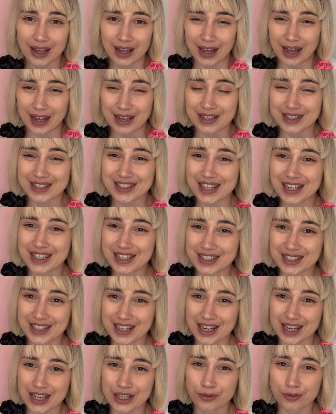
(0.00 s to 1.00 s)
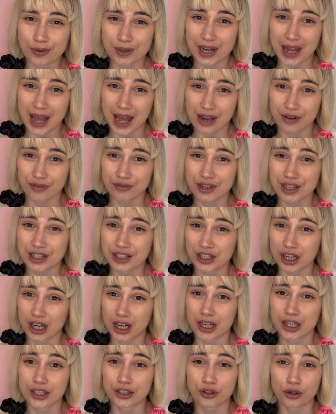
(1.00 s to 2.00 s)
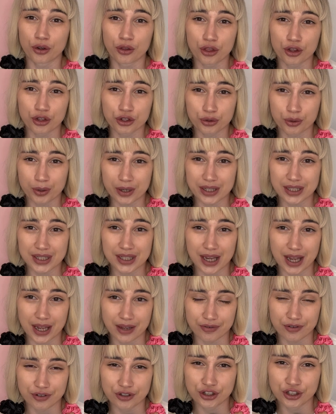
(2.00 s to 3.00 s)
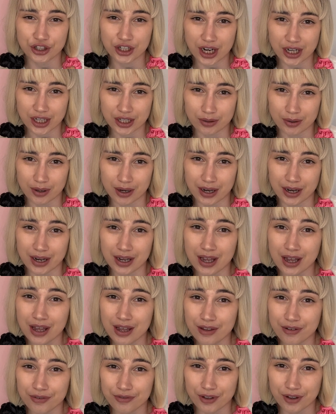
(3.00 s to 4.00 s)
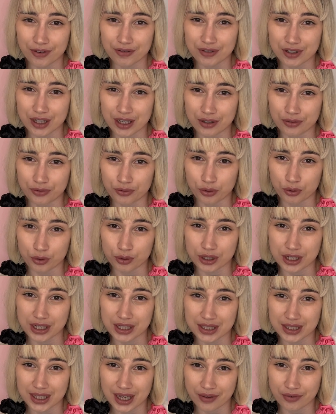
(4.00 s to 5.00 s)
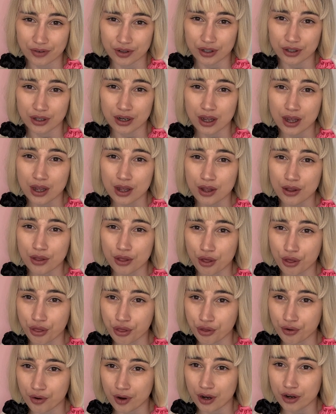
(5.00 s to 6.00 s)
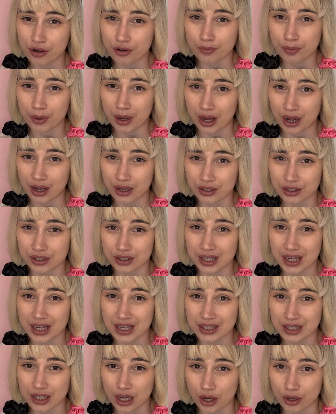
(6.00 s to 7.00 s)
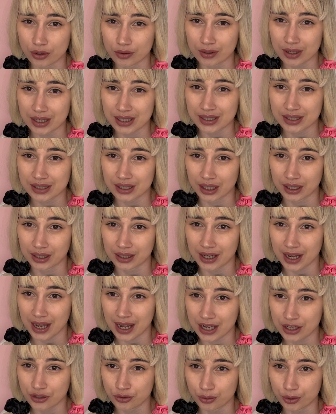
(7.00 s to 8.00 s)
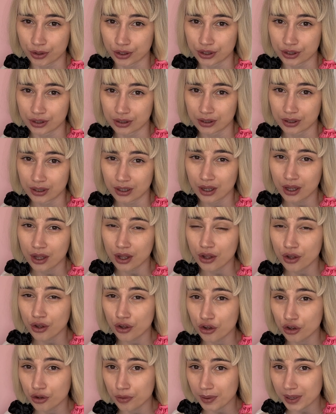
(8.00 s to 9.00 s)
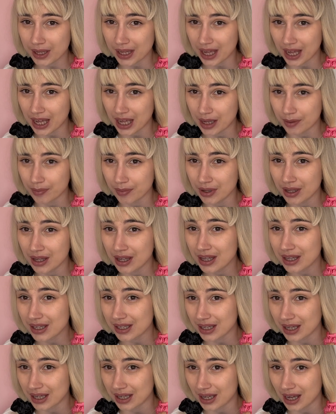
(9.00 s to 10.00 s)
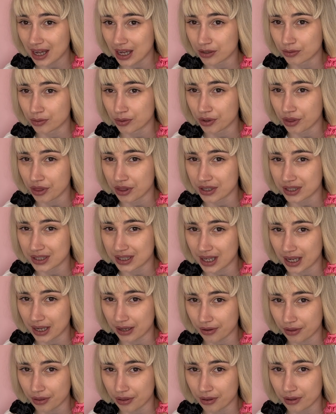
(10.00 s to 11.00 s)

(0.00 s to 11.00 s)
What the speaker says: And indeed, when Henry died on the 28th of January 1547, the throne passed to his only son, Edward, who became King Edward VI.